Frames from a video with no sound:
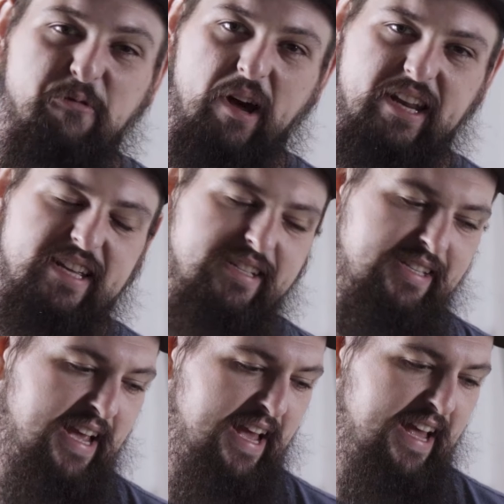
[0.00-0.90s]
what
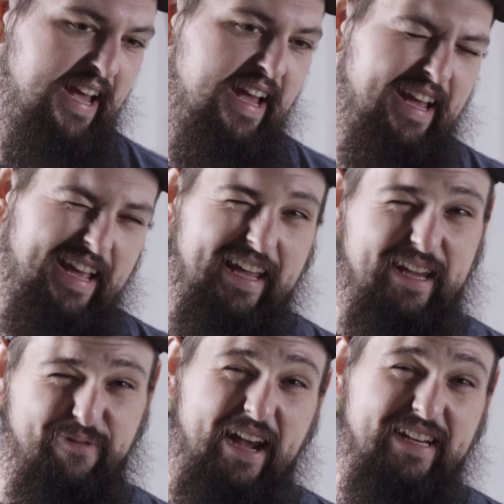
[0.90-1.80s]
is.
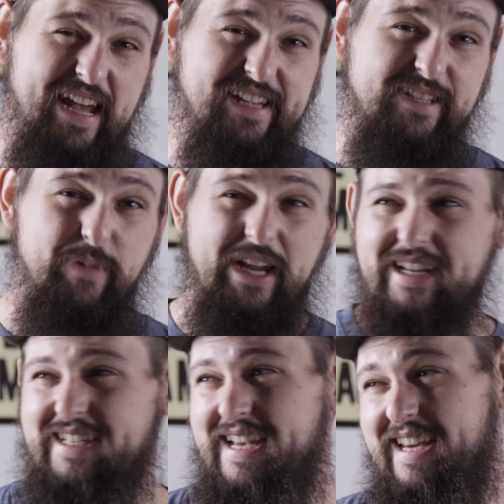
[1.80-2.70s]
If I had to estimate,
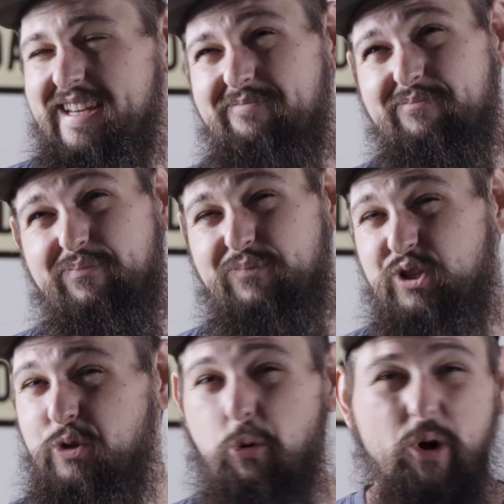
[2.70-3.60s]
I'd say
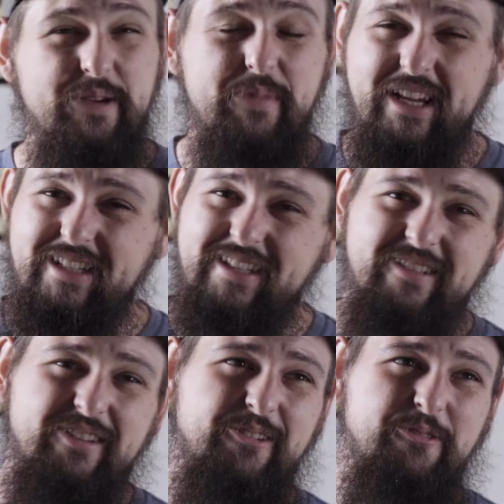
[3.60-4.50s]
20
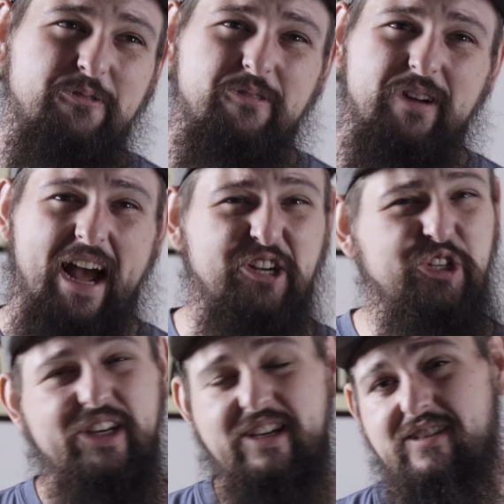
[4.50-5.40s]
minutes to
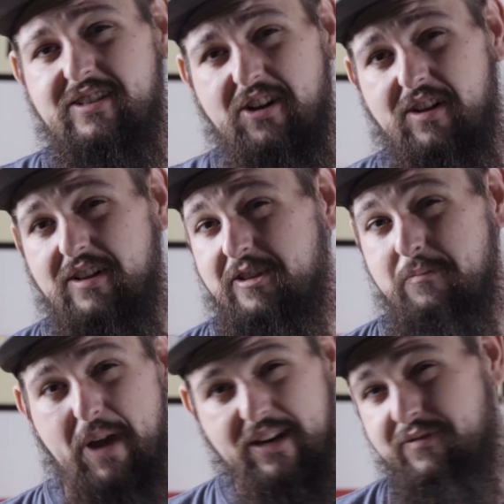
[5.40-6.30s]
actually install the
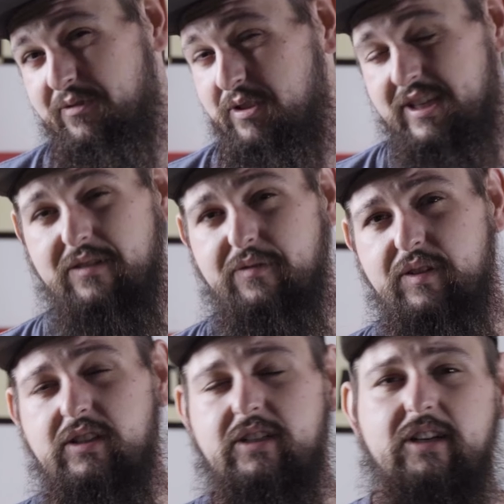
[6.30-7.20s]
manifold and the
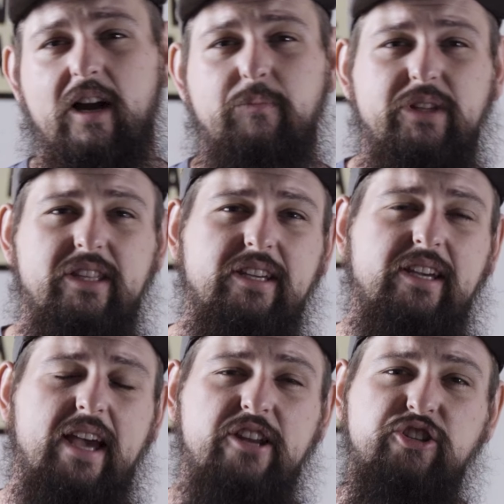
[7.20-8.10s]
filter up in
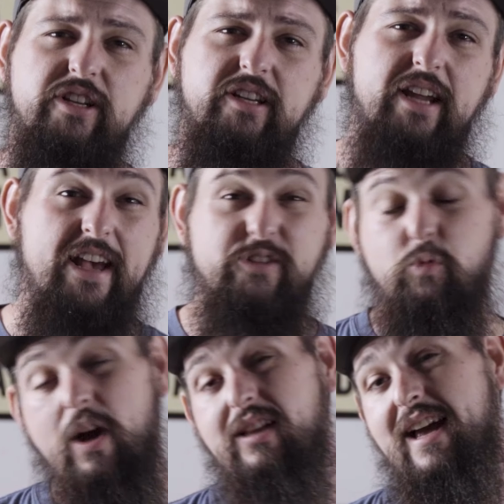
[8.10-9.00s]
the engine, as
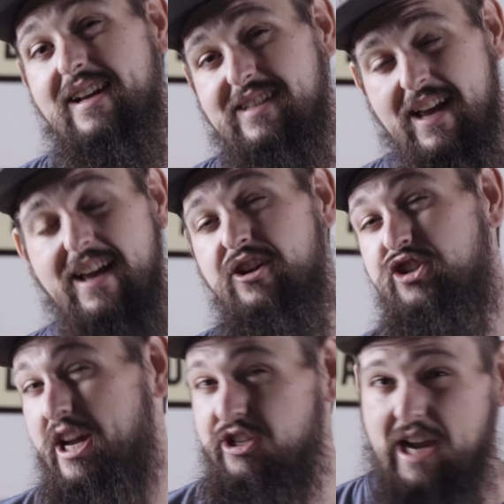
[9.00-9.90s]
well as
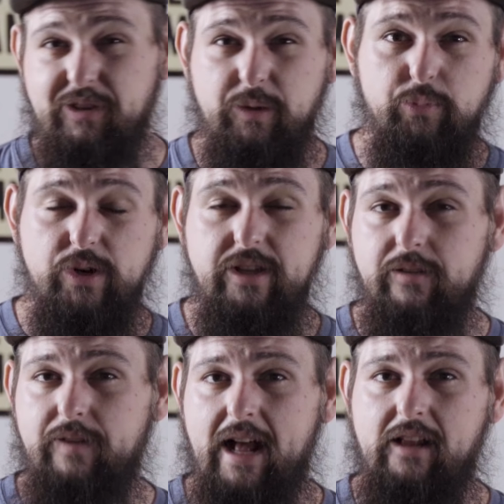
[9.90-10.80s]
change out the breather
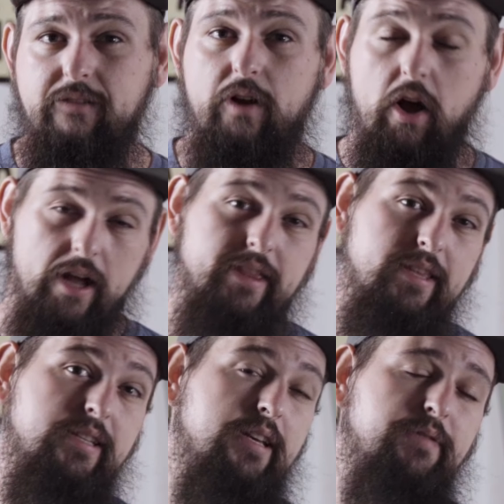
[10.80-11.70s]
valve on
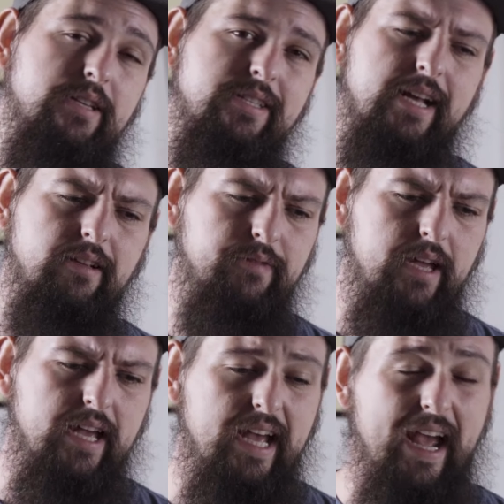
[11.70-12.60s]
the diff
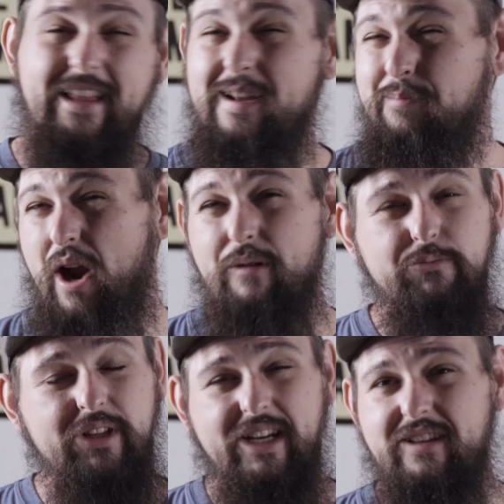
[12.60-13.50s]
itself. And then
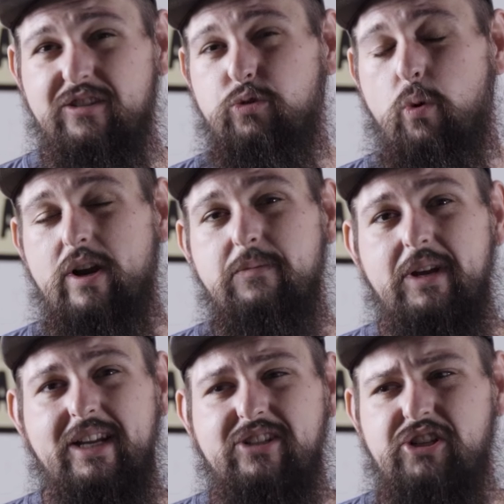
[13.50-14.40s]
probably another 20
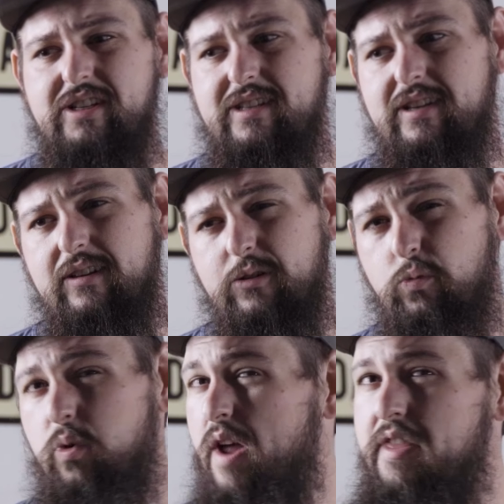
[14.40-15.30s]
minutes just
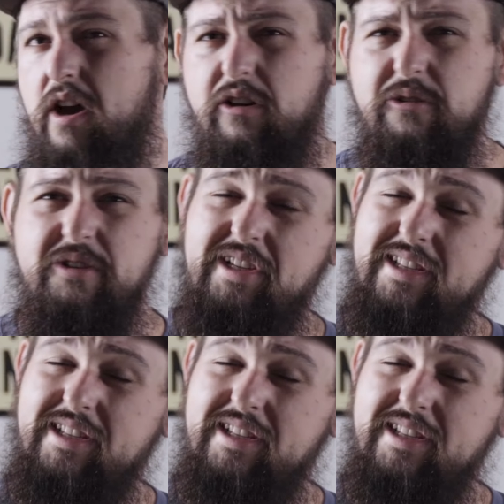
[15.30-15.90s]
to run the hose